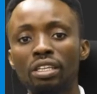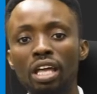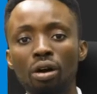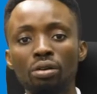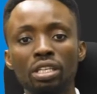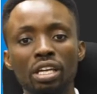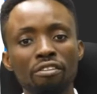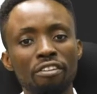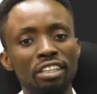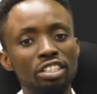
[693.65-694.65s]
Now,
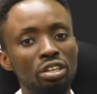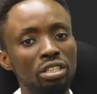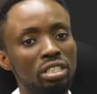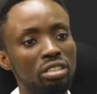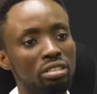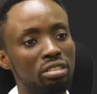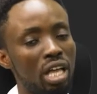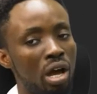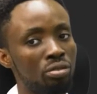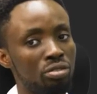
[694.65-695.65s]
the vegetation in
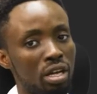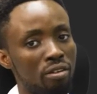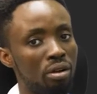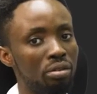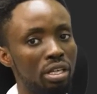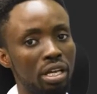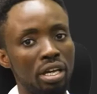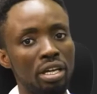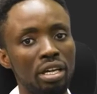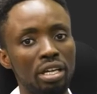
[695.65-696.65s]
towns around here